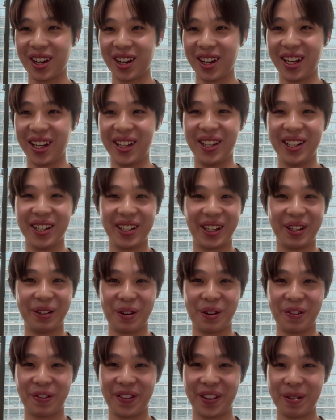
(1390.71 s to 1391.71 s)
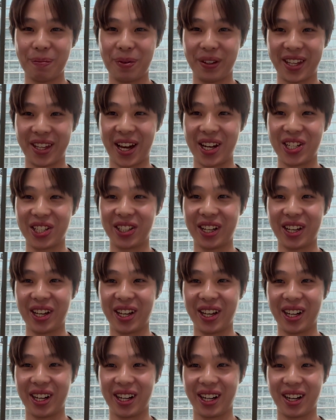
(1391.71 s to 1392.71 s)
You're dealing with
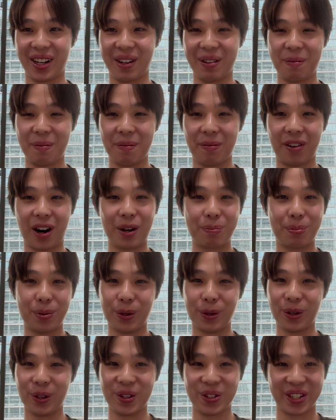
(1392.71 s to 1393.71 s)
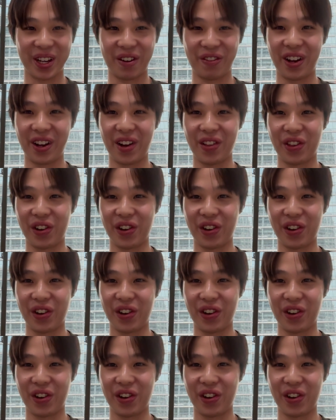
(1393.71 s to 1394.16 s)
potentially rug pulls every